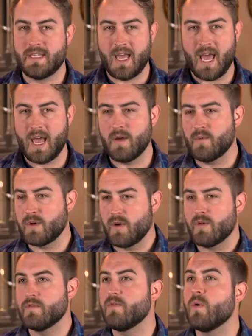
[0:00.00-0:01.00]
and to say, hey, we're
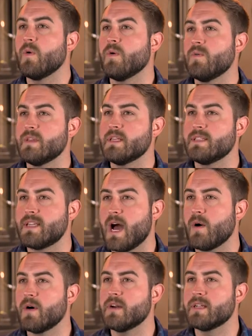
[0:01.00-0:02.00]
going forward with this
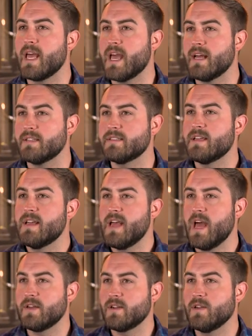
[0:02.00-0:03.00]
sour in cans
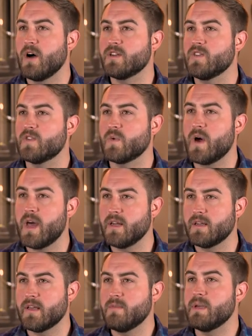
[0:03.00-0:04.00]
and going to launch this way
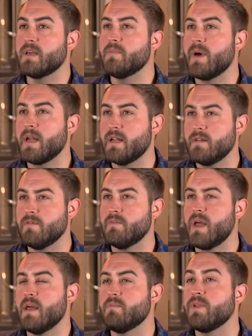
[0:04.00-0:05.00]
and going to be
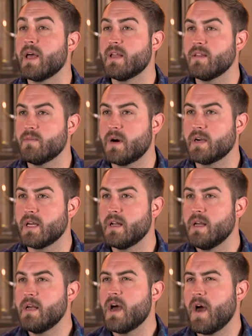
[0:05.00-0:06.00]
competitive and play into the market.
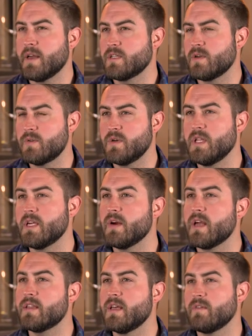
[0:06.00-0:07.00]
I think it's a really
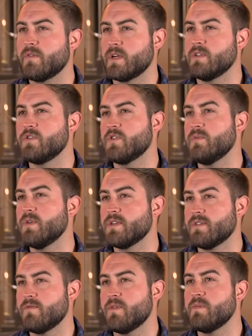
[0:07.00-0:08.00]
great thing for
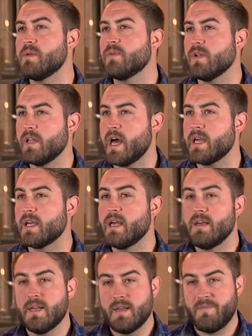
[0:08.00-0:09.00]
consumers and for people alike.
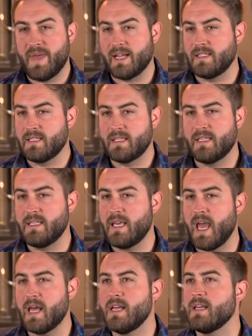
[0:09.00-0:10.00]
That's
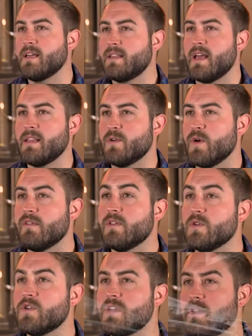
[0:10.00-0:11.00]
canning and the
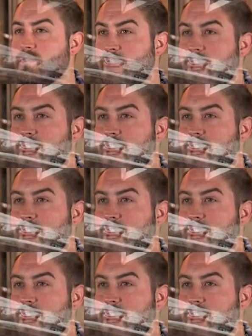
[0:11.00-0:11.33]
revolution of